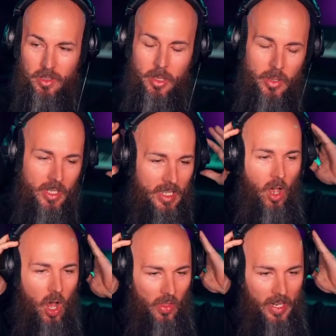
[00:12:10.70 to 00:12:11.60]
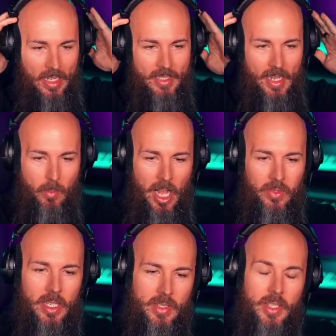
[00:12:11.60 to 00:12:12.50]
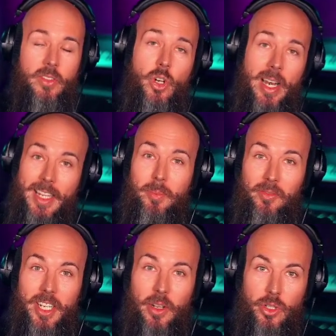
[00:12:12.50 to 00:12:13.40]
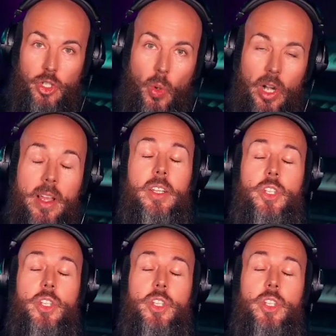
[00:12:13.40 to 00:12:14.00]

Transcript: to be all that I say about this to try to keep the video short.